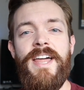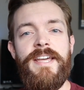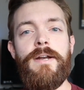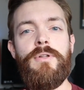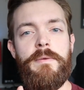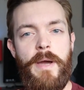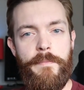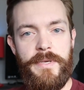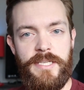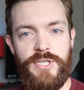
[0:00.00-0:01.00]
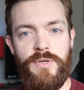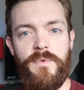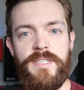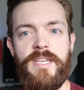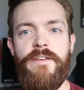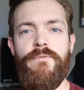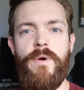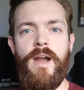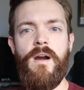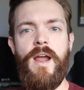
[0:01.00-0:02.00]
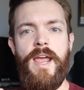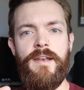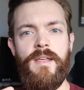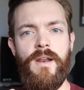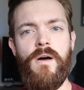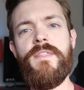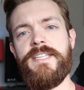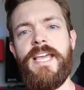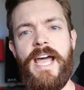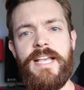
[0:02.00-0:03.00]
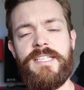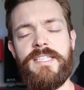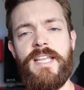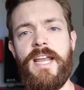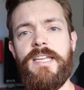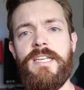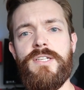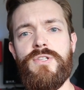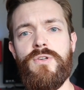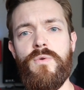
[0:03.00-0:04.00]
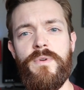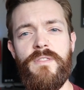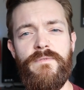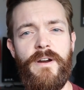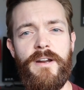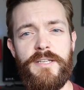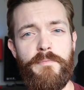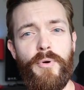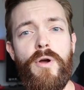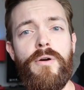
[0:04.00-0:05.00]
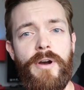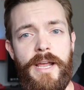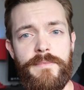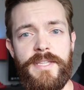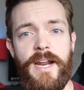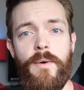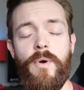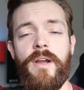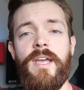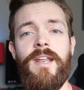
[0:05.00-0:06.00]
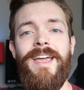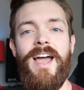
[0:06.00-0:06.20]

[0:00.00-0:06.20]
not only my position with Safeware and all the tasks that I need to do with the various programs that I work in,